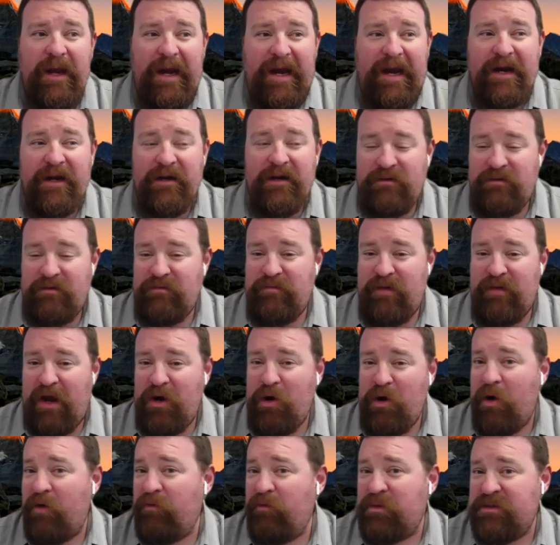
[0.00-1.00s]
And I
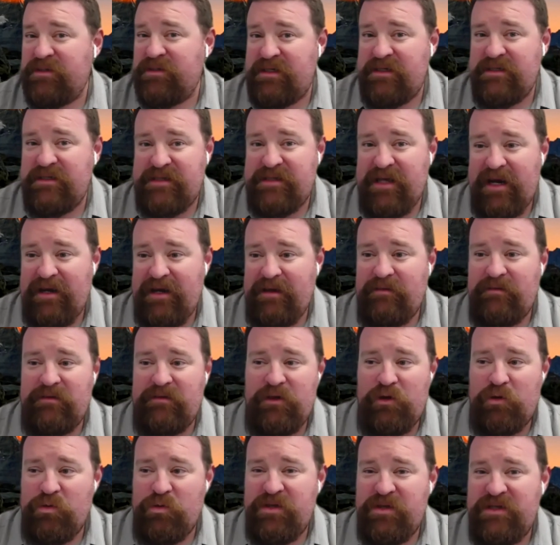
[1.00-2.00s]
know everyone's going to say
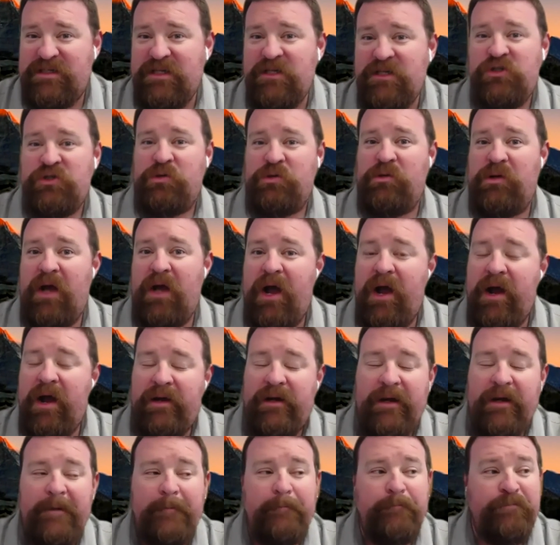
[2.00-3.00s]
you're the digital guy,